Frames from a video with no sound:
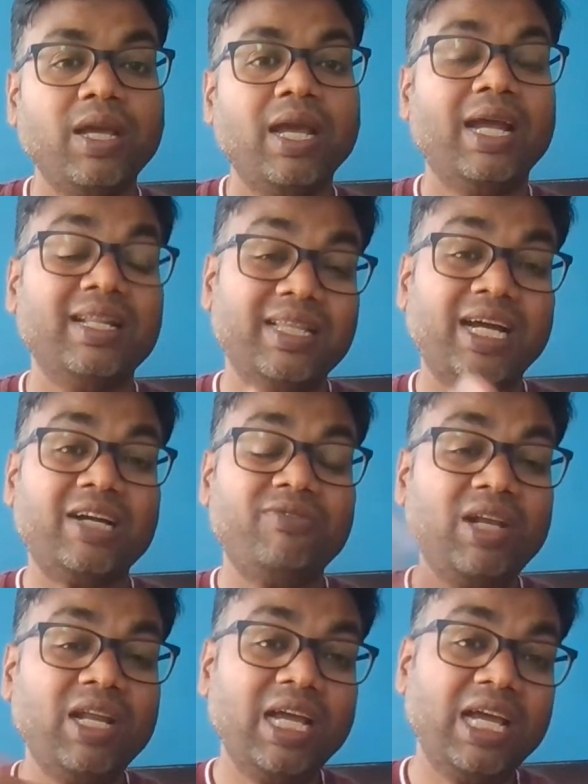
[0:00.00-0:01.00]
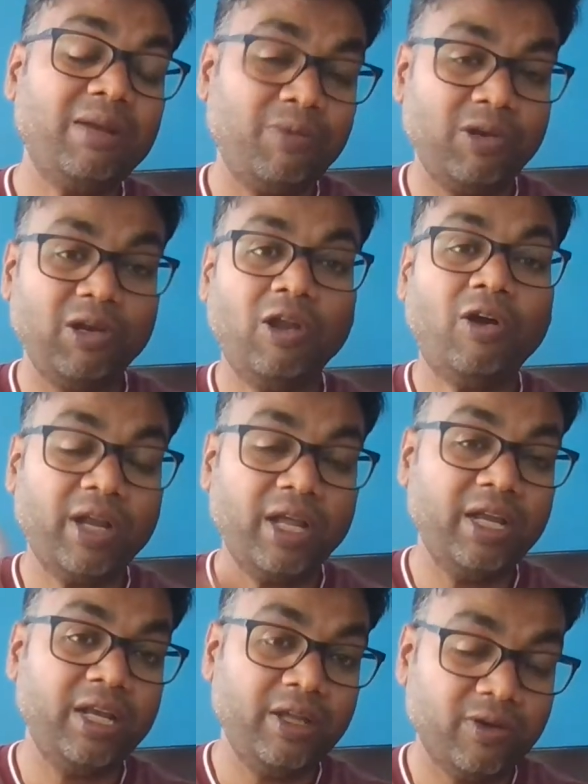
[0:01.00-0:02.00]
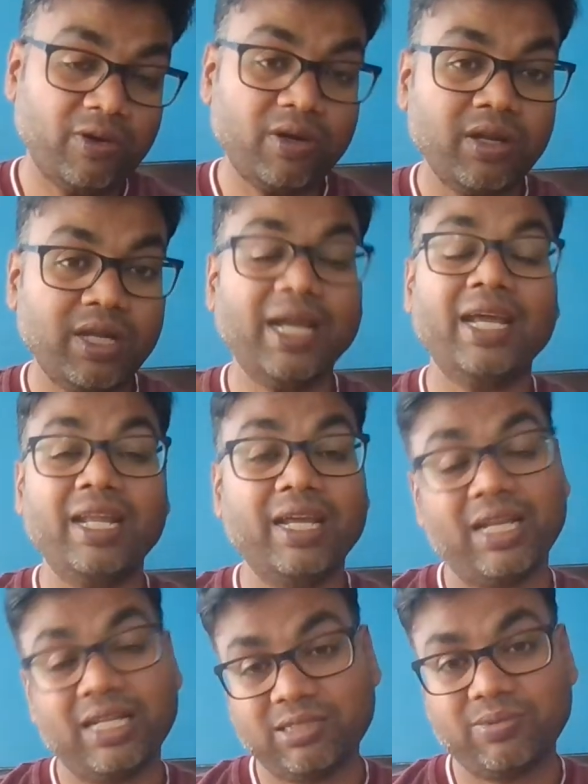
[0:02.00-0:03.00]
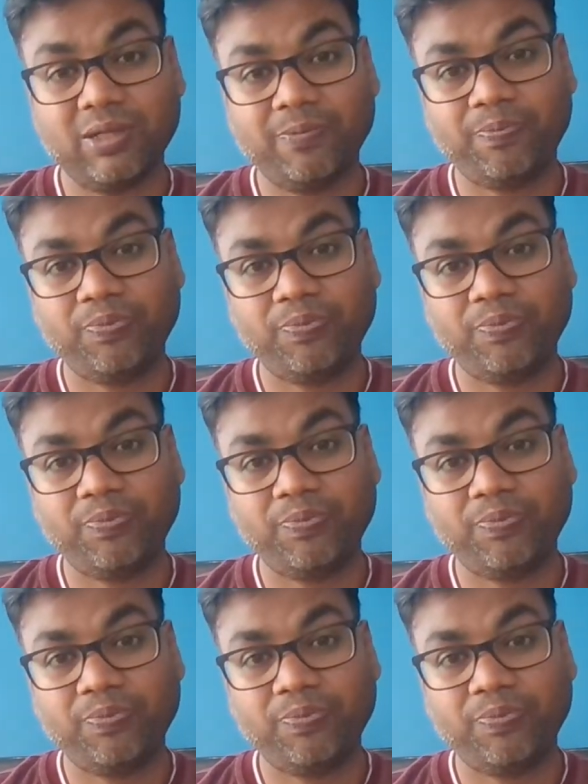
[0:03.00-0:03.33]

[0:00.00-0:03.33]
and that will help a lot in your career as well.